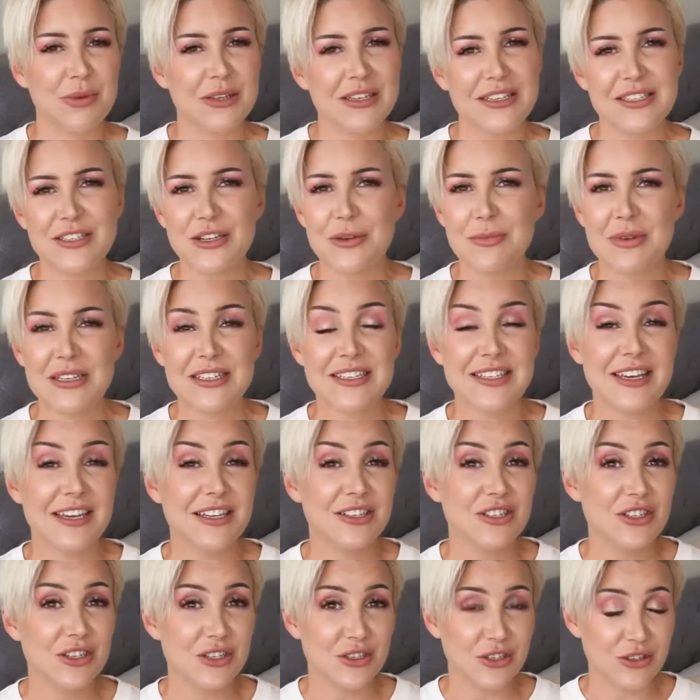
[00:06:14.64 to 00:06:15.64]
please don't be
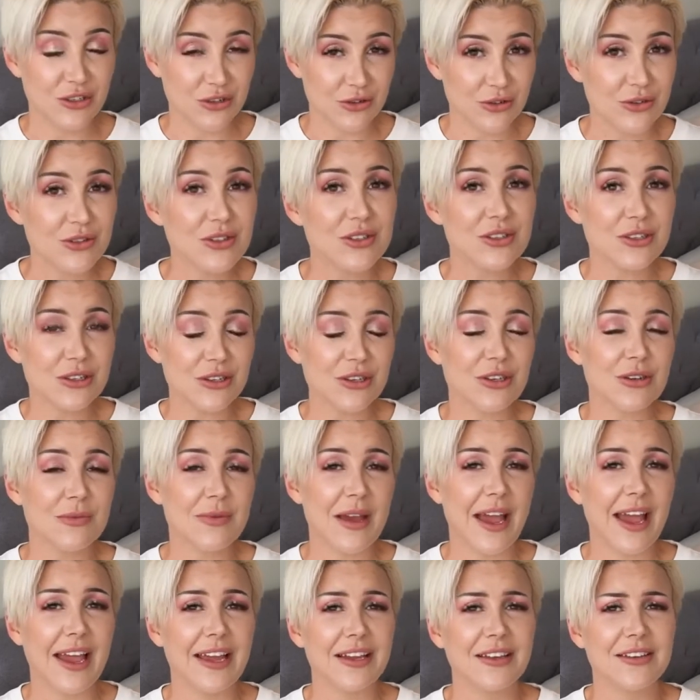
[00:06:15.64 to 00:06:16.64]
scared to use
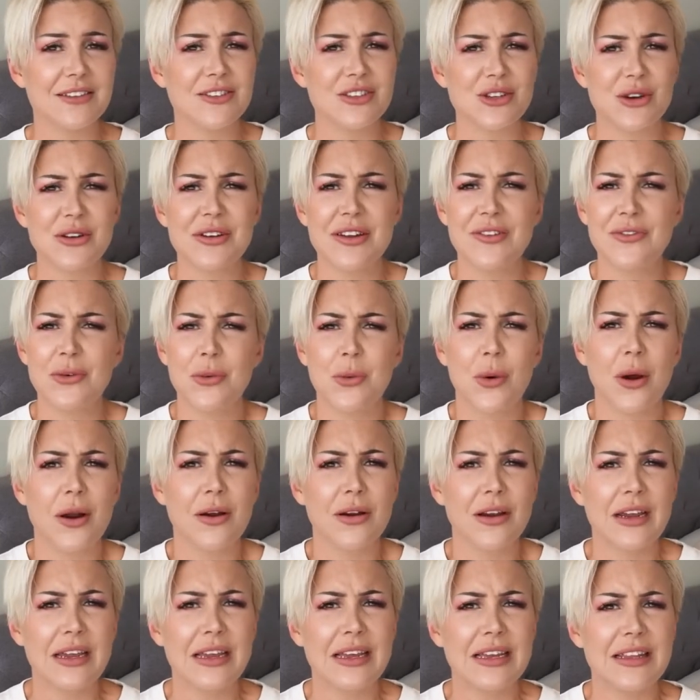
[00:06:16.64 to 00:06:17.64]
lube, and don't ever
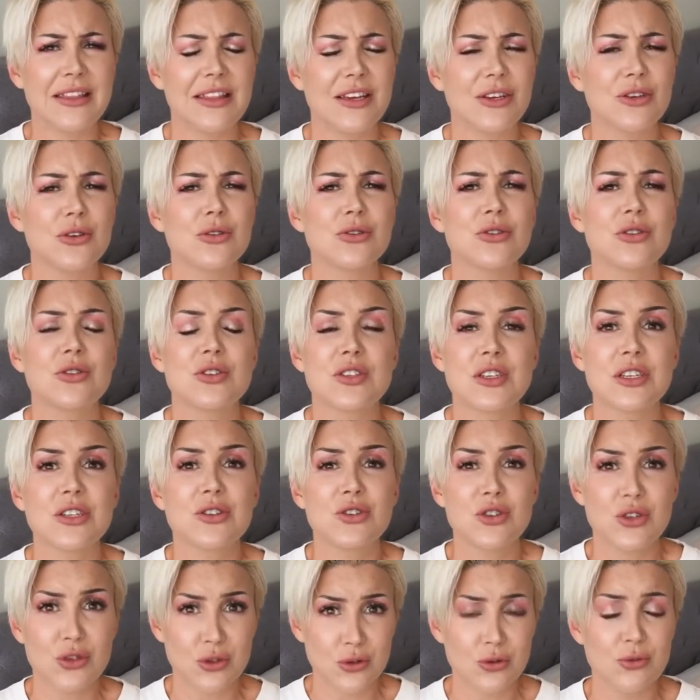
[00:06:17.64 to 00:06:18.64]
worry that you're
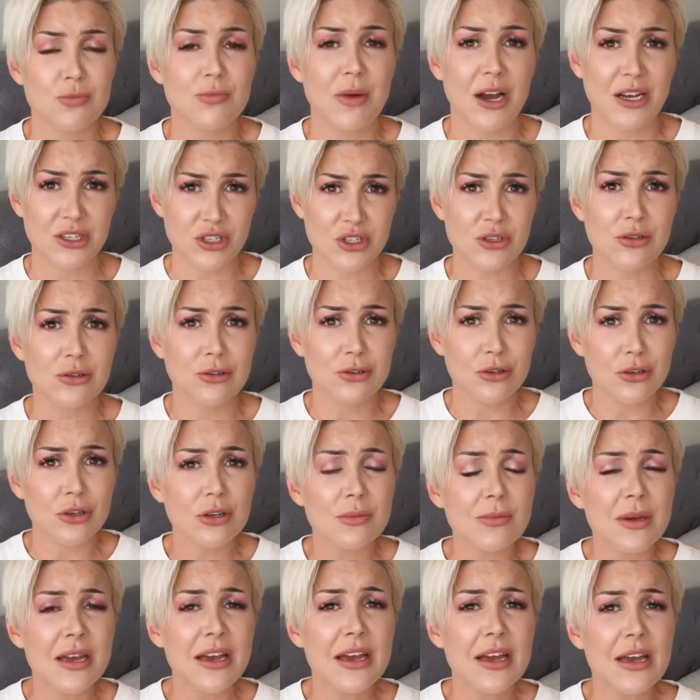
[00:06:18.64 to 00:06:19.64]
using too much
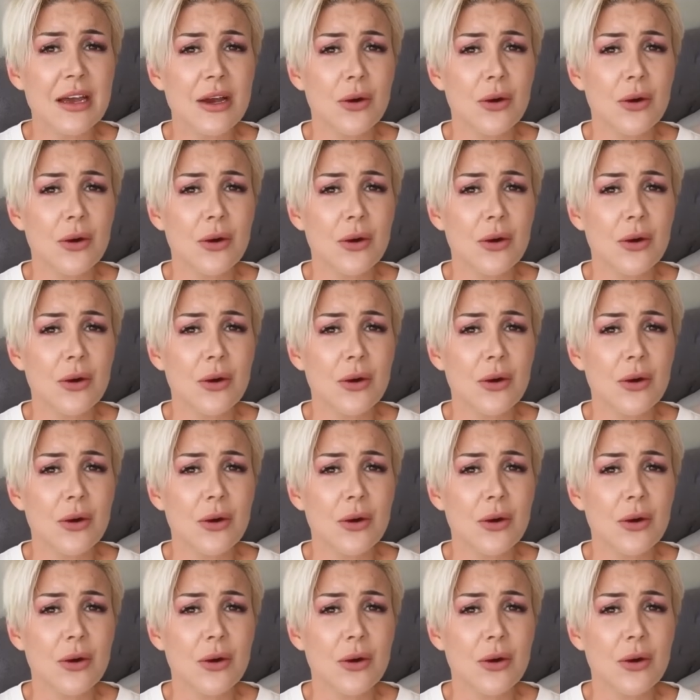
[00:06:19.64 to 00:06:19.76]
lube.